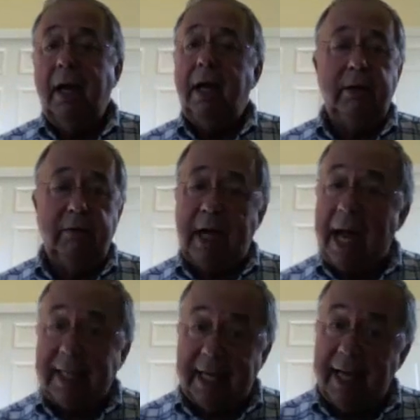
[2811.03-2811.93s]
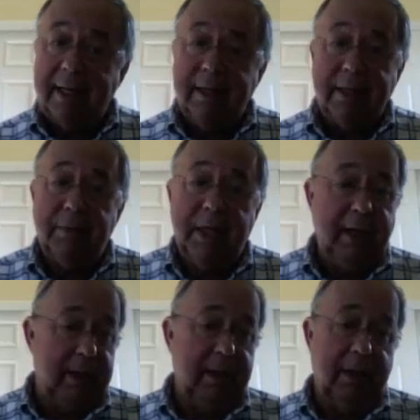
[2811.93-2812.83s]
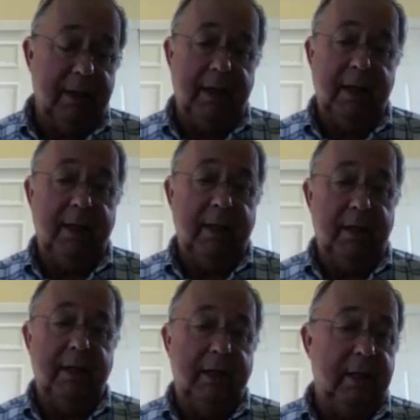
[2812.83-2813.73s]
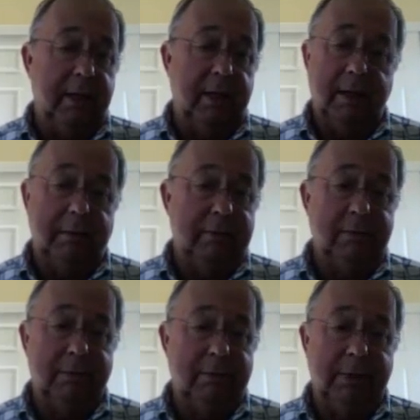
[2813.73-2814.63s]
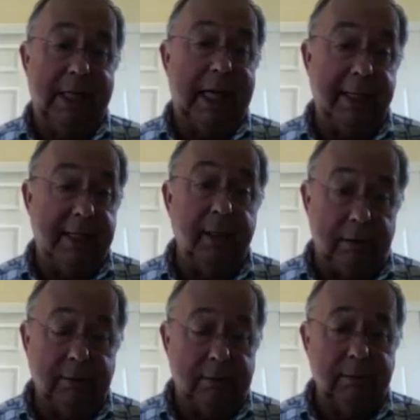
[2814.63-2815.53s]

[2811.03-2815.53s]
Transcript: you've got then, to me, the, the, uh, the ideal.